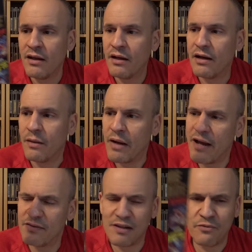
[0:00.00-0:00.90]
I
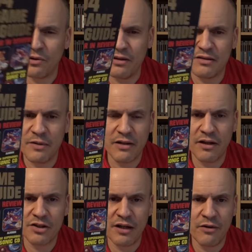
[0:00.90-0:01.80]
have several of these in my
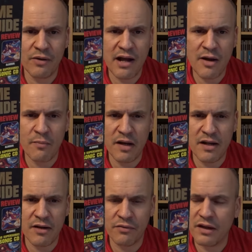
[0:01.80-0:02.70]
collection. I don't know how
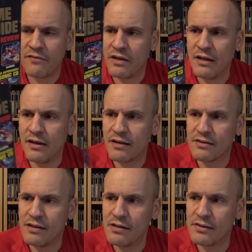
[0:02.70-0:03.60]
many. I don't think I've
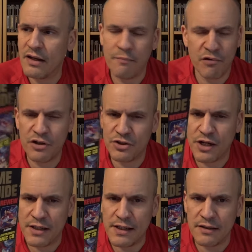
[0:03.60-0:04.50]
indexed these, and I'm pretty sure
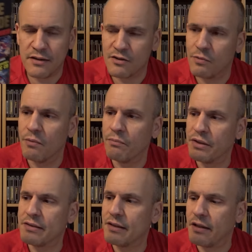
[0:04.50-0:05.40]
I needed this one,
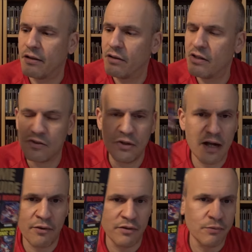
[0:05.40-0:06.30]
but it stood
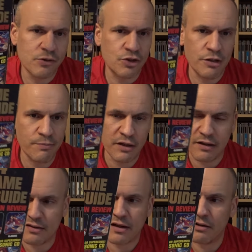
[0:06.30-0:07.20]
out and it was cheap, and I
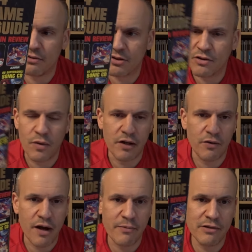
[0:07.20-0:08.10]
decided to just go ahead and
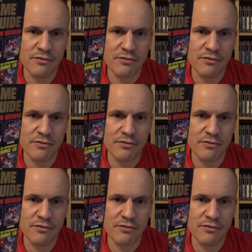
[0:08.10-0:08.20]
grab it.